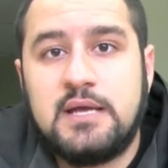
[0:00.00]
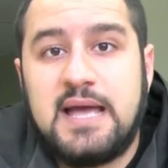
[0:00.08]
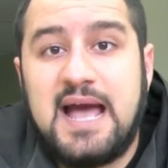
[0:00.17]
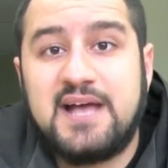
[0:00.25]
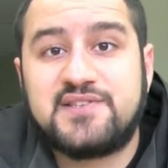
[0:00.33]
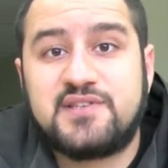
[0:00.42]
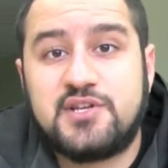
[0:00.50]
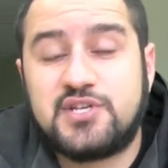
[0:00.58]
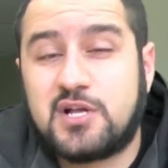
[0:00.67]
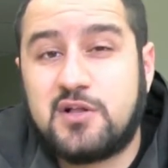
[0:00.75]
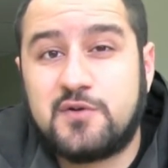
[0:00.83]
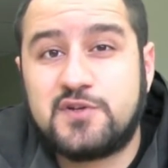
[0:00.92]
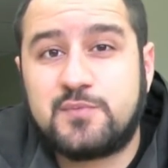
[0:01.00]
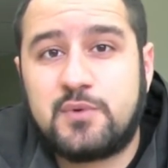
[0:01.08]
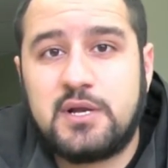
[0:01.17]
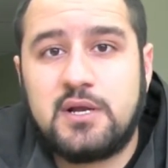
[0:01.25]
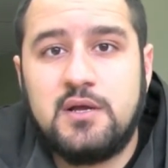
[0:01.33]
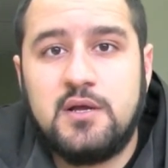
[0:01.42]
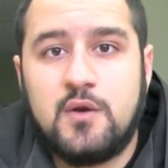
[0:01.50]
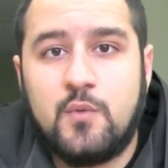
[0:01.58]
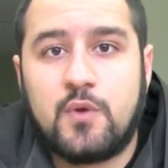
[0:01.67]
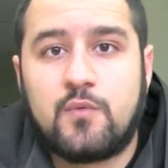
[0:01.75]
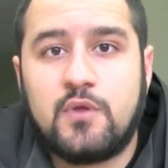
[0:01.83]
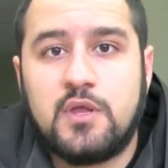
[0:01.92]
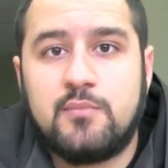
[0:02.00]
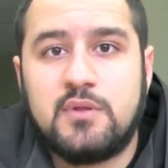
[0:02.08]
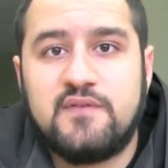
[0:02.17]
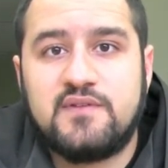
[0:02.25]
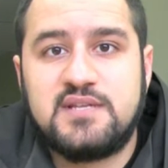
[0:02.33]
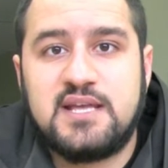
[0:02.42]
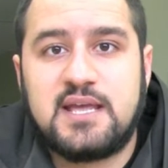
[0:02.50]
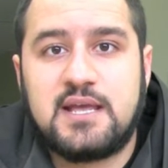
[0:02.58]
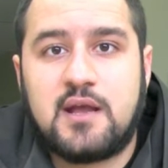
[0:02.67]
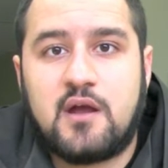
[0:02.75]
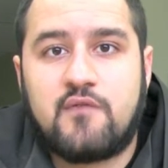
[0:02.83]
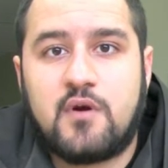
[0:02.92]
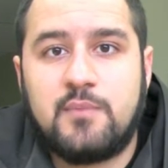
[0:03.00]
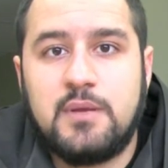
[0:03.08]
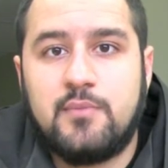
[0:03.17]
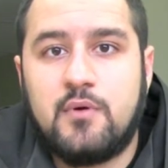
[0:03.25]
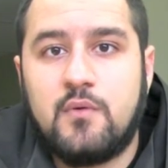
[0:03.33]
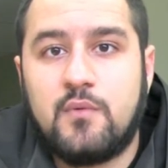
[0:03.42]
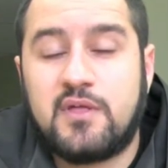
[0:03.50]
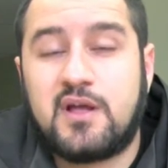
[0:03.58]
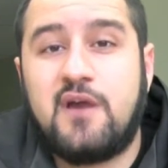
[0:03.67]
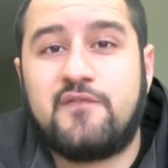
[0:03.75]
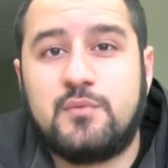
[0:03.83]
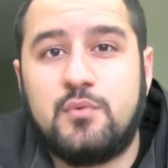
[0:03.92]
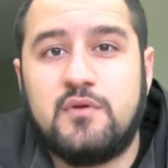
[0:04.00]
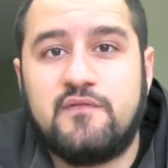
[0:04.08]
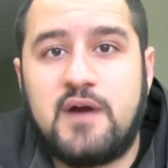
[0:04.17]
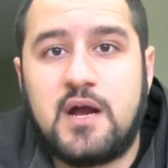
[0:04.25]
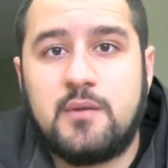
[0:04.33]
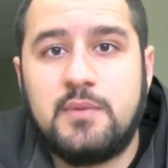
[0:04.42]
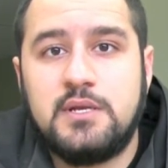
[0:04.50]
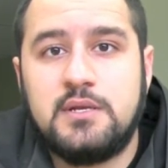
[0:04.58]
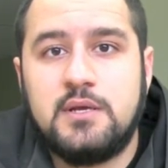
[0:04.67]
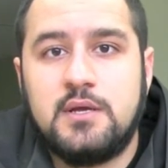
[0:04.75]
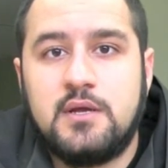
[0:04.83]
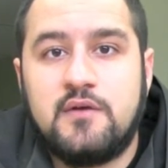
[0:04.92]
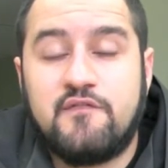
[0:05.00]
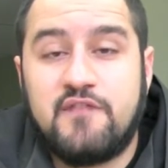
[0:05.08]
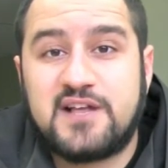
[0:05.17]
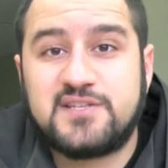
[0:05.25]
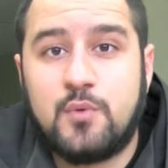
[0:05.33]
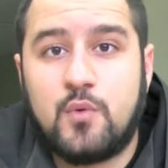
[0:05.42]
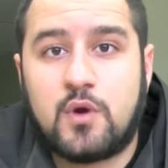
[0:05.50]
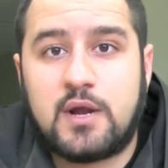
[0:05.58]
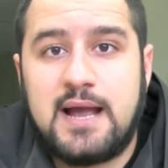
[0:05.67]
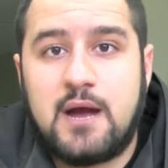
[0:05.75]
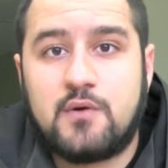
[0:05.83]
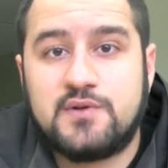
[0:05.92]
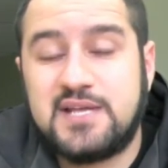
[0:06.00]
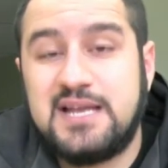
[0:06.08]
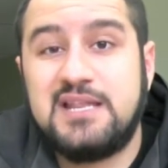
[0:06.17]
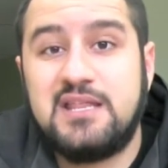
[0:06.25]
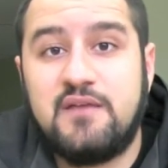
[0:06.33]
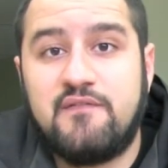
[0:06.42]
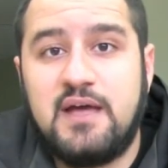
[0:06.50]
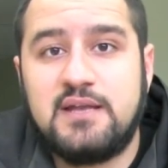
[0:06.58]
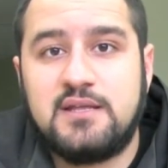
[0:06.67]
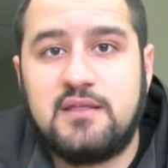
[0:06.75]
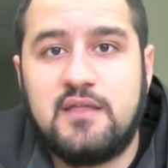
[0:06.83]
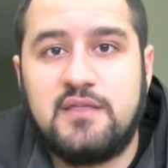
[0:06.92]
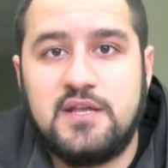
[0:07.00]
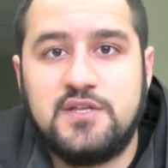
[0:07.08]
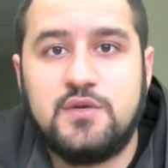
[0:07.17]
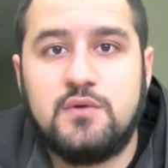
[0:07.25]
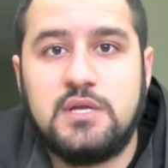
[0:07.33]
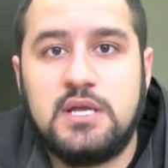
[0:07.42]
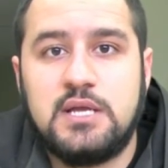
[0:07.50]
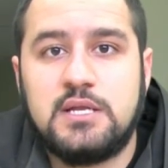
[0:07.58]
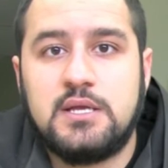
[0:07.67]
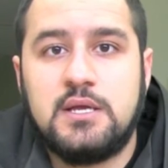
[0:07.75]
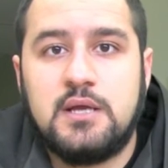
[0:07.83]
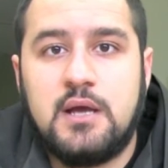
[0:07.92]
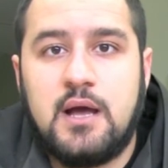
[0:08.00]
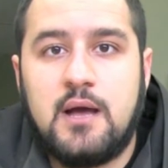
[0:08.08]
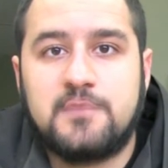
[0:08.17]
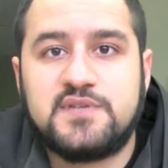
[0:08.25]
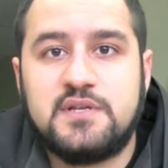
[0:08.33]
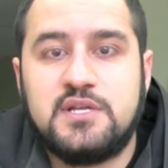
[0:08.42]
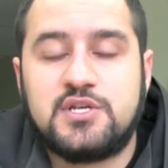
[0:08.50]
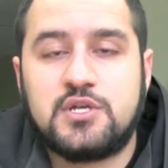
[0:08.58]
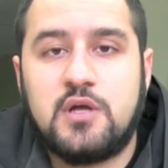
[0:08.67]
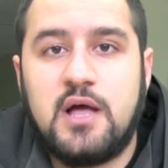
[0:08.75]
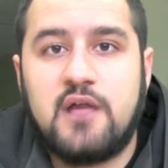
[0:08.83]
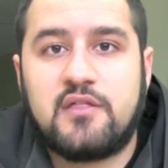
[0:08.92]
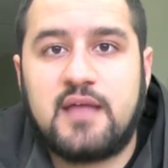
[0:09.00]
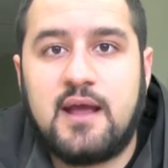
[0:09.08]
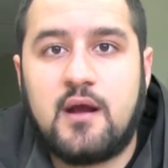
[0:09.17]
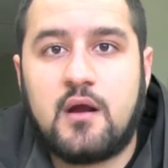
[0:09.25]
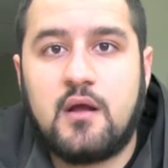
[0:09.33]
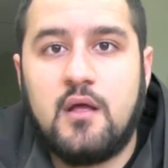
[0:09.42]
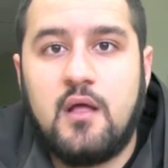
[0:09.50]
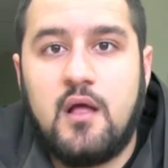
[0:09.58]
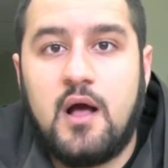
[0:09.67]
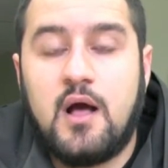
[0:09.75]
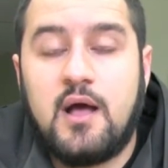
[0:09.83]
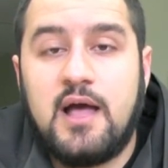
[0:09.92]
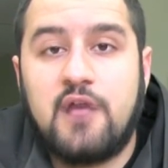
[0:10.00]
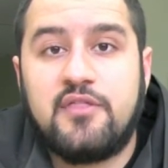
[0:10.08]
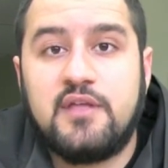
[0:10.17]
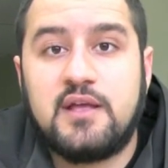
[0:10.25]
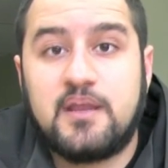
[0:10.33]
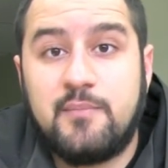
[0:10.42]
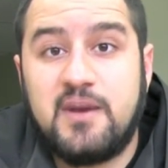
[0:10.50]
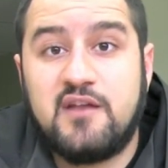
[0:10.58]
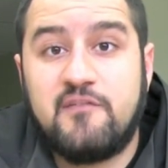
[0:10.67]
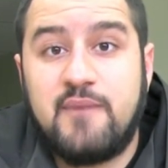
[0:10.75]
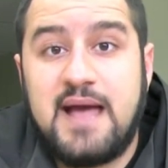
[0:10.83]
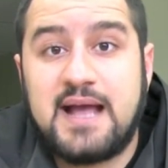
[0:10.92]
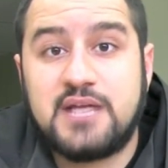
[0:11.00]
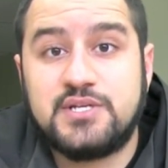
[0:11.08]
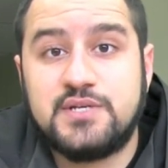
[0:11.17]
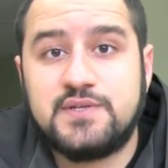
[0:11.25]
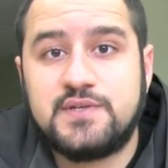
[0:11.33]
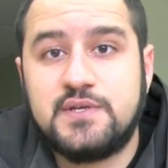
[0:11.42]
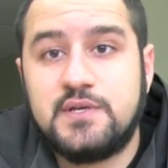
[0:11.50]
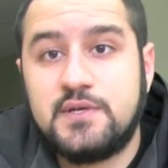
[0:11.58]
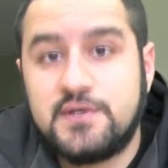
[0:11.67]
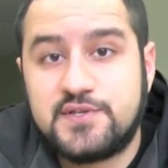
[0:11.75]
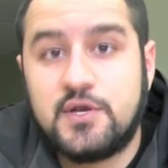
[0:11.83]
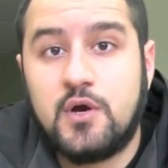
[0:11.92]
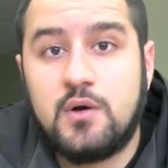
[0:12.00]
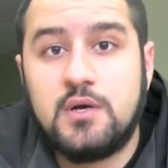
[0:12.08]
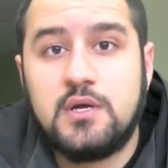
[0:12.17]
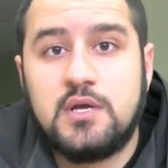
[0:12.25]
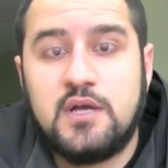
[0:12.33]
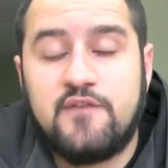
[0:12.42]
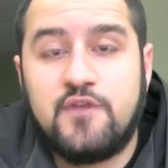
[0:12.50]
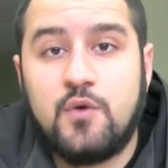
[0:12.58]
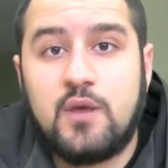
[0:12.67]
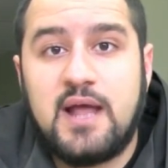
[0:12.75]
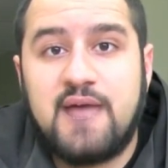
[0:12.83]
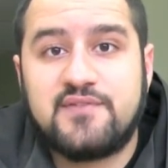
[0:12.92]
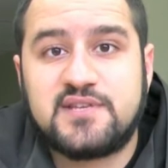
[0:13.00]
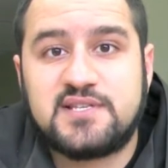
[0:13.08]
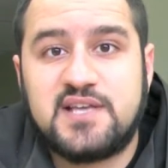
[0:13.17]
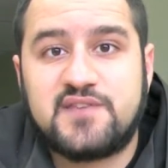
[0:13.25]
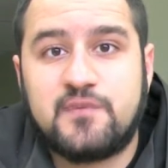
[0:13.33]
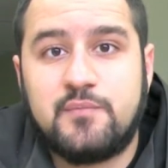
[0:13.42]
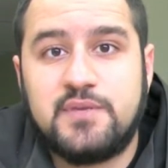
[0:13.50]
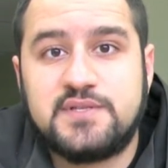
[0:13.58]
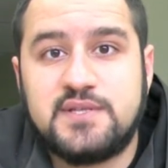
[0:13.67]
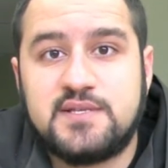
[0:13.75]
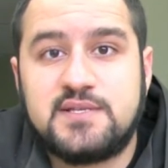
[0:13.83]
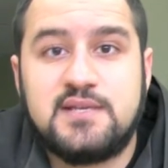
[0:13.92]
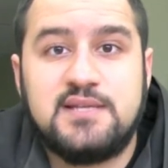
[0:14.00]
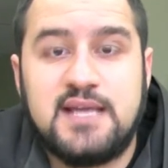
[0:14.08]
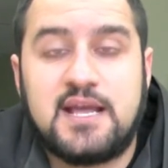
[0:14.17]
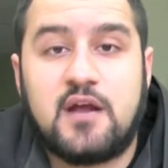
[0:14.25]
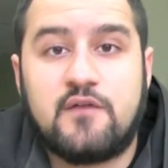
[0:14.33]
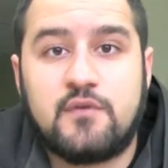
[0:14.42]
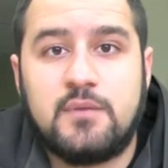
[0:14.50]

As such, at ClearSpring, we really believe in taking care of our people with a comfortable environment, flexible work hours, and in the event that they do need um, some additional health care, uh, healthy and competitive packages. So, if you want to have a successful business, take care of your